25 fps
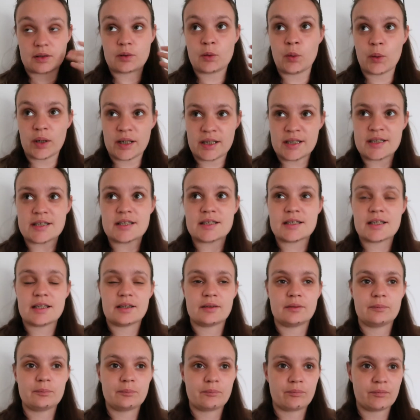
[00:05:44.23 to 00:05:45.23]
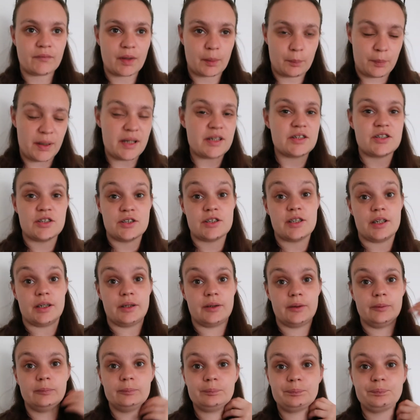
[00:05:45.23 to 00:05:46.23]
quickest bit to
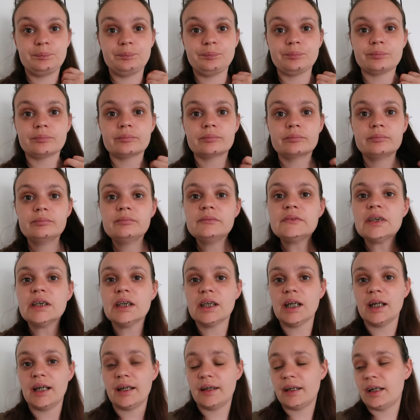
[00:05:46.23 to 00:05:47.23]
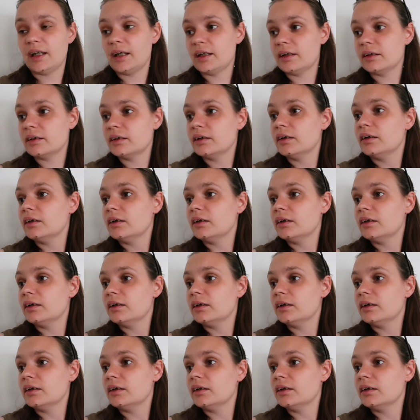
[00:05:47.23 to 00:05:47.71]
do. And then